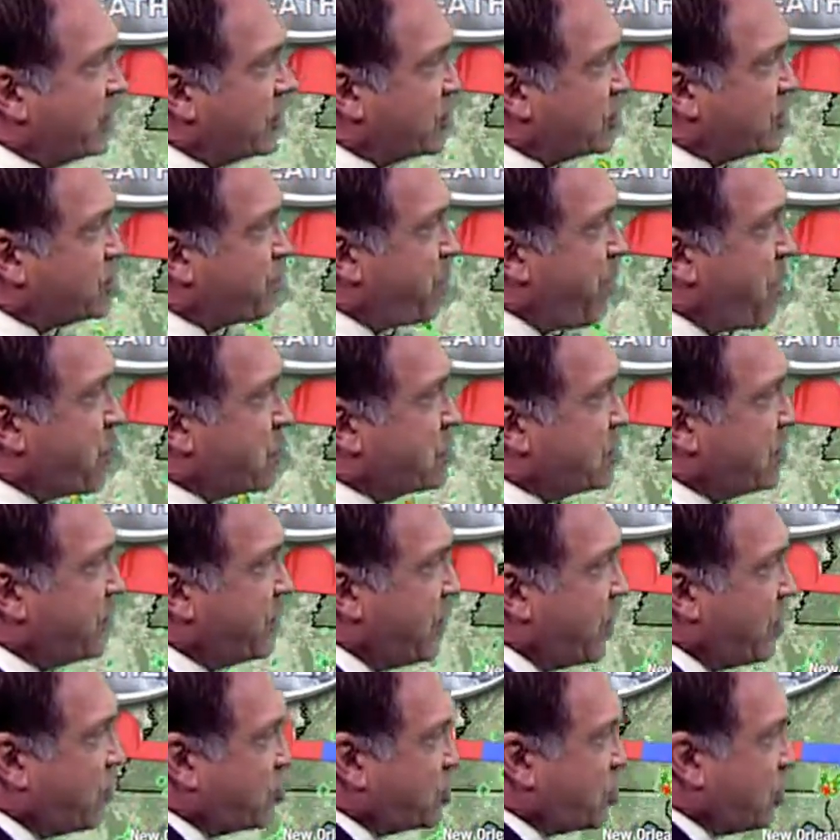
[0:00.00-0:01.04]
Little spokes of
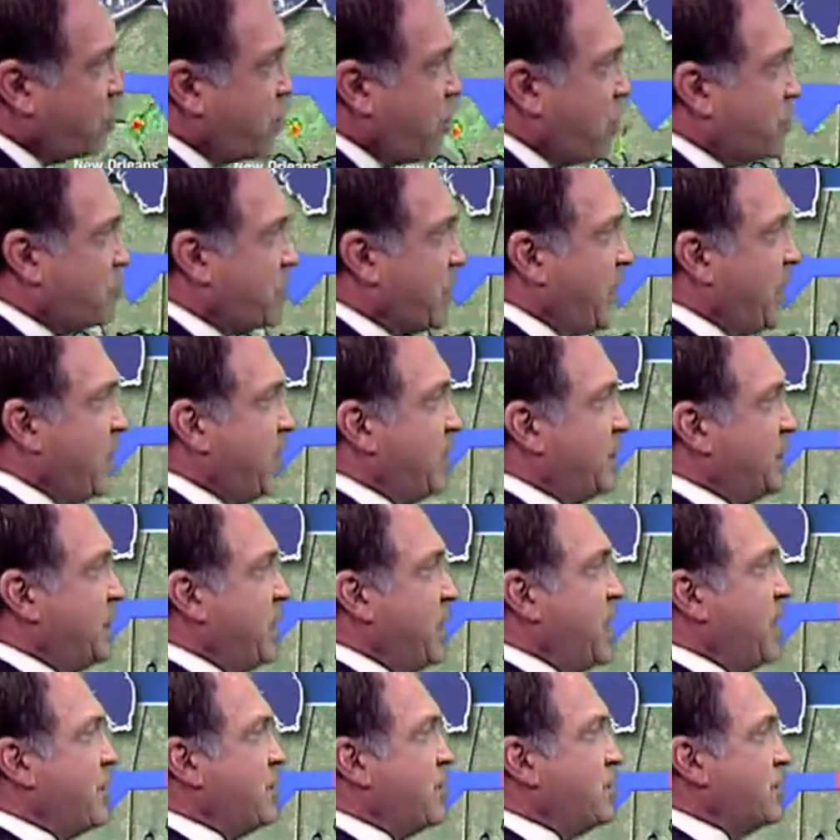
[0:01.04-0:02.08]
energy rotating on
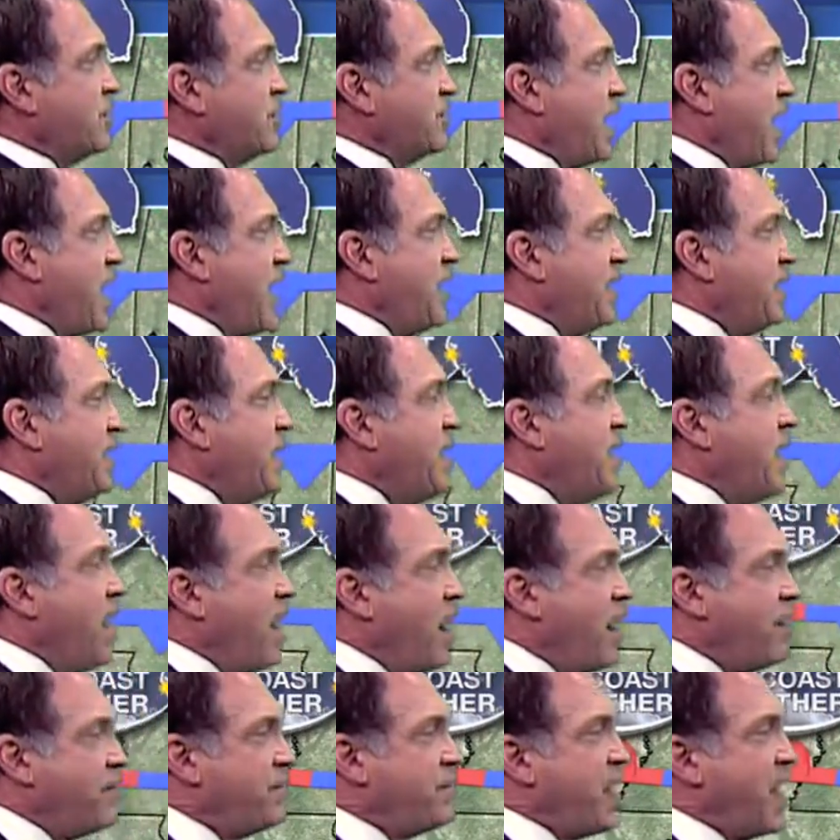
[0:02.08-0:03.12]
the underside
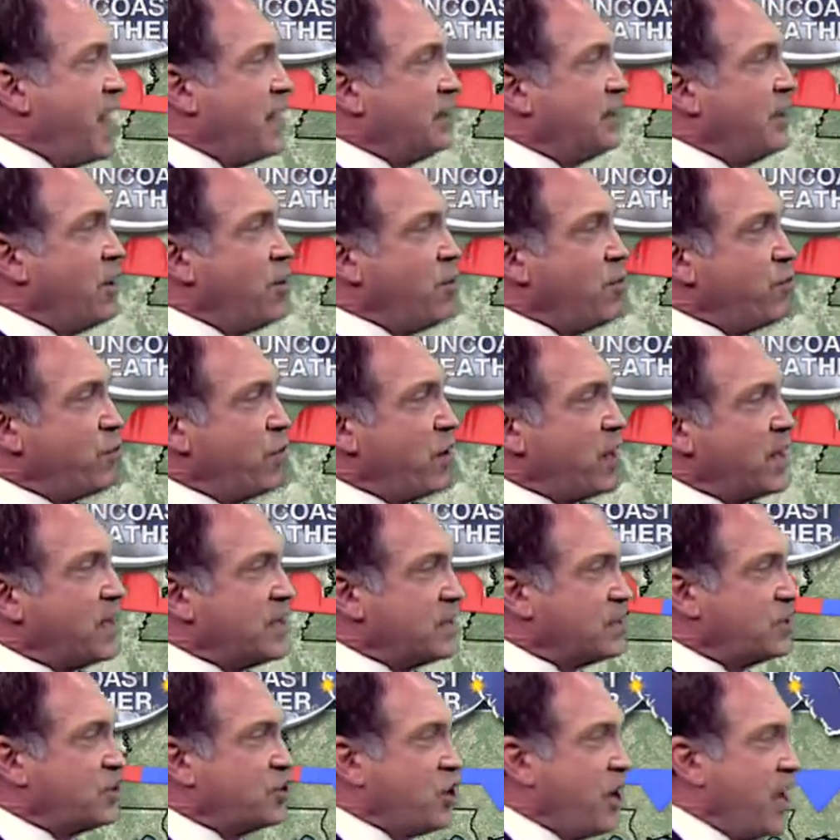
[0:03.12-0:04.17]
of that low bring
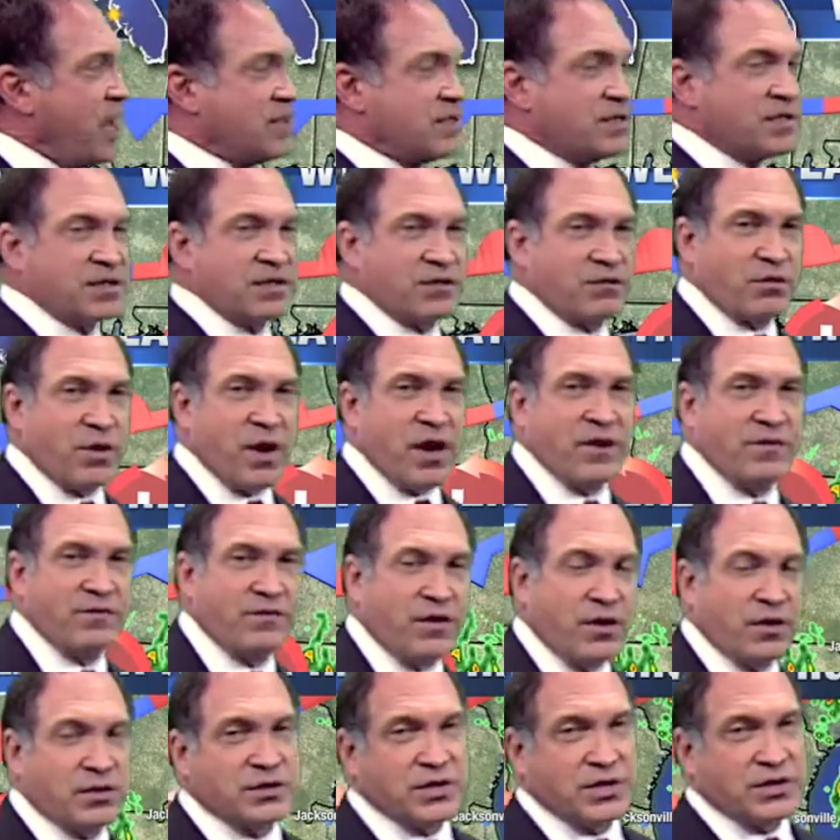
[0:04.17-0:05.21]
us chances of
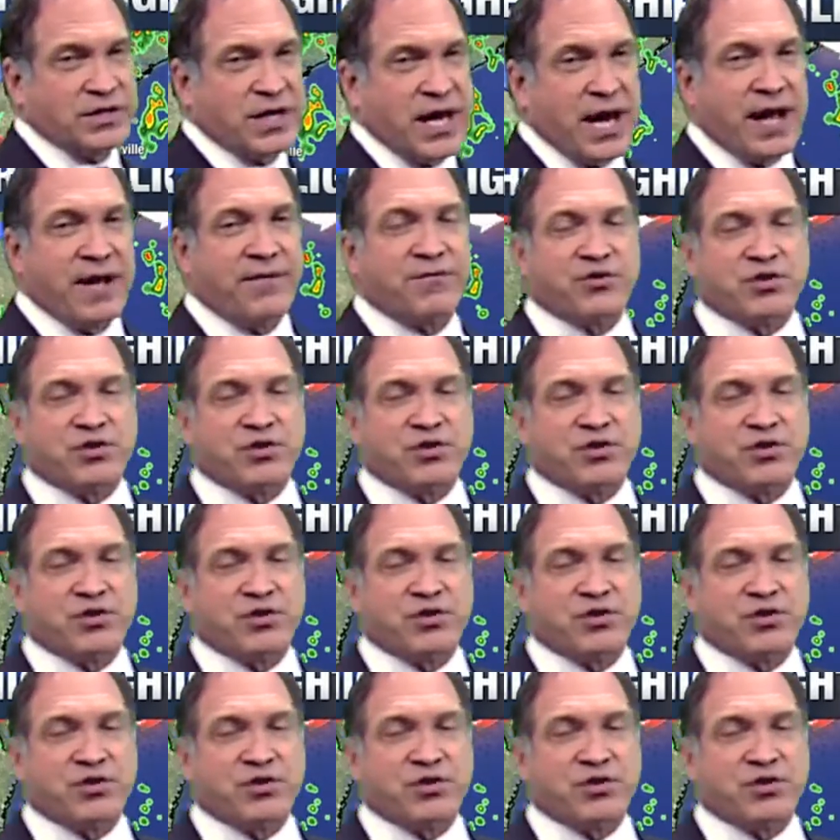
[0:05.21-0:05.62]
rainfall today and